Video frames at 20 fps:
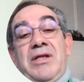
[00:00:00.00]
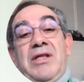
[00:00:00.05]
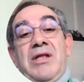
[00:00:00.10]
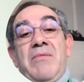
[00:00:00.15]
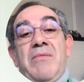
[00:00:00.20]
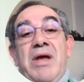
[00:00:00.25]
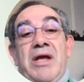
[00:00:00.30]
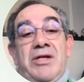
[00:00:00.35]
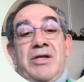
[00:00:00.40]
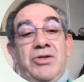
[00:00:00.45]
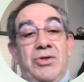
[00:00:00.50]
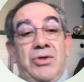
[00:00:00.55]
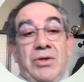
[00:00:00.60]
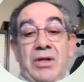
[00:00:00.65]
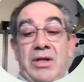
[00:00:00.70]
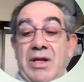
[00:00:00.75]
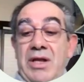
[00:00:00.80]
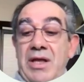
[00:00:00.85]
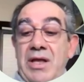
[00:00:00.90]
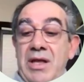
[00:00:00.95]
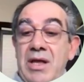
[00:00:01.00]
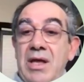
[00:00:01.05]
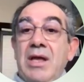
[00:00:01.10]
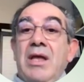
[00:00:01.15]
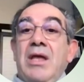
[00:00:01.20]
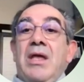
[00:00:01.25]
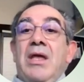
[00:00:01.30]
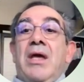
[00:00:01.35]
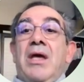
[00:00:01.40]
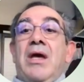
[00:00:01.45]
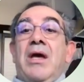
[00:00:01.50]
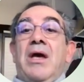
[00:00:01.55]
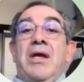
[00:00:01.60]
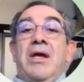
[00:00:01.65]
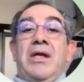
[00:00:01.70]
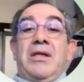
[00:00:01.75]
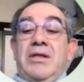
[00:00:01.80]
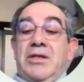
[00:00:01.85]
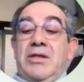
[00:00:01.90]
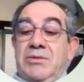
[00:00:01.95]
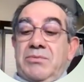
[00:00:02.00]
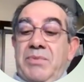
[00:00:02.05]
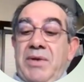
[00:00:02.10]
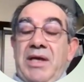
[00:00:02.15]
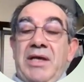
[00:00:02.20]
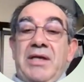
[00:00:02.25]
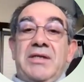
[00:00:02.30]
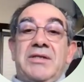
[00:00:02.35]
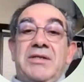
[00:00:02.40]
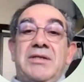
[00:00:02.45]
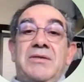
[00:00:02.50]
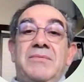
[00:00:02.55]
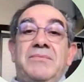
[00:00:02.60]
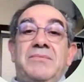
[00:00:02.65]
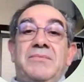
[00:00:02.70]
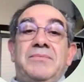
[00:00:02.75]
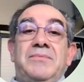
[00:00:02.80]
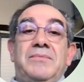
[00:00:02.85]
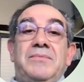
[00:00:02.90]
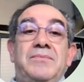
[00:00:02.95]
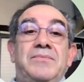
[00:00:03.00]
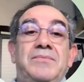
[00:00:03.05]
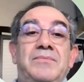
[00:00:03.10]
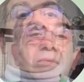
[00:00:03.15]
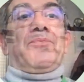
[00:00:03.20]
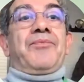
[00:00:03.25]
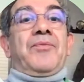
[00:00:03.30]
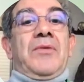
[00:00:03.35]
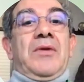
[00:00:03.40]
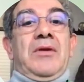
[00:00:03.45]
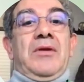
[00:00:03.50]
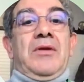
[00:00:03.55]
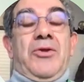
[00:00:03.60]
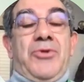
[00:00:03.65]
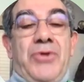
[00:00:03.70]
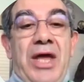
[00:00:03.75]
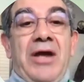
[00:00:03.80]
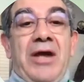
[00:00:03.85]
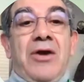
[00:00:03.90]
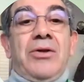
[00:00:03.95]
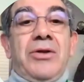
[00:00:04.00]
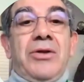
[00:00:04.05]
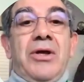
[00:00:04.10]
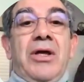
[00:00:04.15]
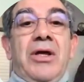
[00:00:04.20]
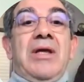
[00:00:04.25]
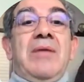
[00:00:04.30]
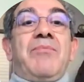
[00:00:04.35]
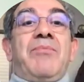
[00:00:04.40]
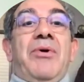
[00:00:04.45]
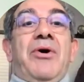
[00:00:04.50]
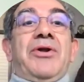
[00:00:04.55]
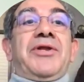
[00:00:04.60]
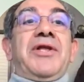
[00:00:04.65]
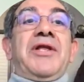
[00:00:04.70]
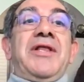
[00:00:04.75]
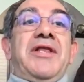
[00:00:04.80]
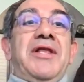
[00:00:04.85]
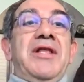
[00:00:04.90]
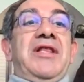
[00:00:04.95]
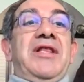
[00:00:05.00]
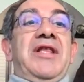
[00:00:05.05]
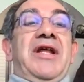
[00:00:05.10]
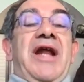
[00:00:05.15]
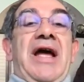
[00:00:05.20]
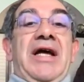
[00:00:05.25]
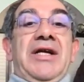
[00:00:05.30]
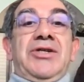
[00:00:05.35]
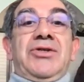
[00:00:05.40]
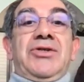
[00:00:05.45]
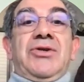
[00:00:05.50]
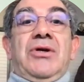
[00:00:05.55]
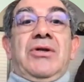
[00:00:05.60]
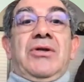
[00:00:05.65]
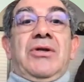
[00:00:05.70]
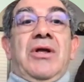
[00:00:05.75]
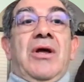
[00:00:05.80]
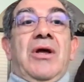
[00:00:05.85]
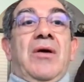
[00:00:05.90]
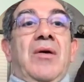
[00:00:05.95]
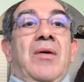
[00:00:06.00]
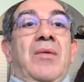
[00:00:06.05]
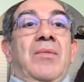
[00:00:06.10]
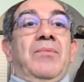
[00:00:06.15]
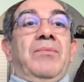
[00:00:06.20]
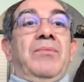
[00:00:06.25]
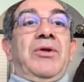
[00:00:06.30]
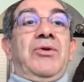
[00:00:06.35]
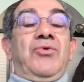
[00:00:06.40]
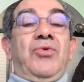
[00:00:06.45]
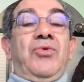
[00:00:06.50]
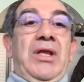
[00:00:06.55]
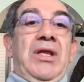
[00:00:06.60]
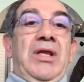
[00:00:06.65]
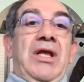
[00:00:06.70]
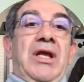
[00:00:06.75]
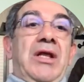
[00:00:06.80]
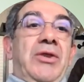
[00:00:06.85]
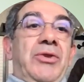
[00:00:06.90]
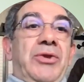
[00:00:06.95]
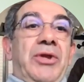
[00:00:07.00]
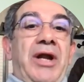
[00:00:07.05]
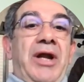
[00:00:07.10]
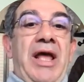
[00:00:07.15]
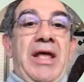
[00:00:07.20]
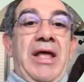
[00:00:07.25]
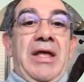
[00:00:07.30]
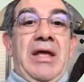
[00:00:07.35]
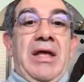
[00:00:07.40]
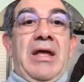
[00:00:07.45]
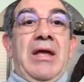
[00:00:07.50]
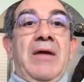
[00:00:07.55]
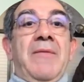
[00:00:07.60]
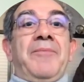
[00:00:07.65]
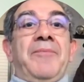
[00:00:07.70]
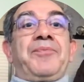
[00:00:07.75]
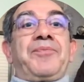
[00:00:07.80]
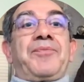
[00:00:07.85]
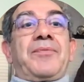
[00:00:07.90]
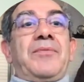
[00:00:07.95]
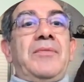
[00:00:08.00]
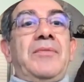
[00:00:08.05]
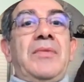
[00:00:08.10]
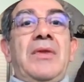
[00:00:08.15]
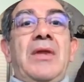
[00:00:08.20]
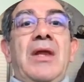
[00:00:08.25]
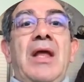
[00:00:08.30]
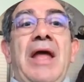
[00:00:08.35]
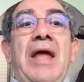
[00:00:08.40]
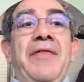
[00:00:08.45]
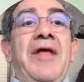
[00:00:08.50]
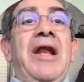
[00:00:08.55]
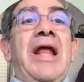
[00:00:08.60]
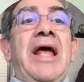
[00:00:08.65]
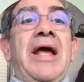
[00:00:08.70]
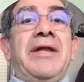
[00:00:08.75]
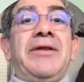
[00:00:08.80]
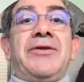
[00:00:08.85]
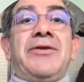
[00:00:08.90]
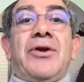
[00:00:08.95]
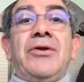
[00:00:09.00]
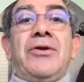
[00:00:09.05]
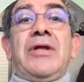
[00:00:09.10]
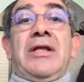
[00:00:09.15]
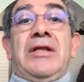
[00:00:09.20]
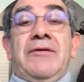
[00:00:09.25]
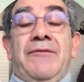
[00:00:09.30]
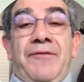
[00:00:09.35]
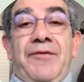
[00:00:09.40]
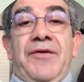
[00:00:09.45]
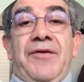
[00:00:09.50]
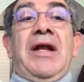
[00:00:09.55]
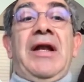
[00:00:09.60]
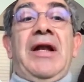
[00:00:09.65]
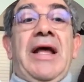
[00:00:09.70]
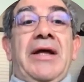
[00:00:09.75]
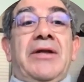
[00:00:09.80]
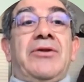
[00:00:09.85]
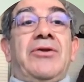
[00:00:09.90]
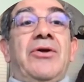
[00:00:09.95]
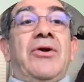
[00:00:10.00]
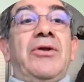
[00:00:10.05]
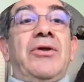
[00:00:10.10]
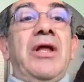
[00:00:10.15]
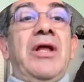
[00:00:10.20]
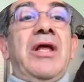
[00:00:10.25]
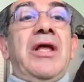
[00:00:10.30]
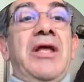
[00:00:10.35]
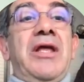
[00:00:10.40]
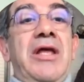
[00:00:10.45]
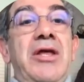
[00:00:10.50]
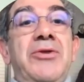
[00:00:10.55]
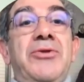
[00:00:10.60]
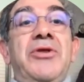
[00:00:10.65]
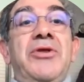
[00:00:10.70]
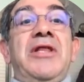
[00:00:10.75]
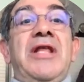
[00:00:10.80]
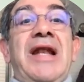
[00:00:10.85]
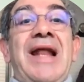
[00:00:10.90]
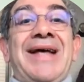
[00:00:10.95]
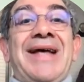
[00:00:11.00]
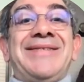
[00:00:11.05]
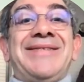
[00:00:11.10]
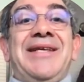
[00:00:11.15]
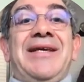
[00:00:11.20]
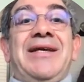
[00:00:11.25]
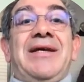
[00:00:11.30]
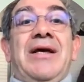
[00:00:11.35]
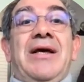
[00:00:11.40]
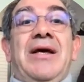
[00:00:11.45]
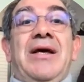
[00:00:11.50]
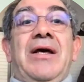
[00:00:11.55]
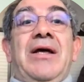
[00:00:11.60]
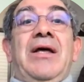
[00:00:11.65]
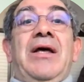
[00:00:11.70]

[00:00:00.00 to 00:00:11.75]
three-dimensionally in the space. The second important interaction between X-ray and electron and the free electron is the inelastic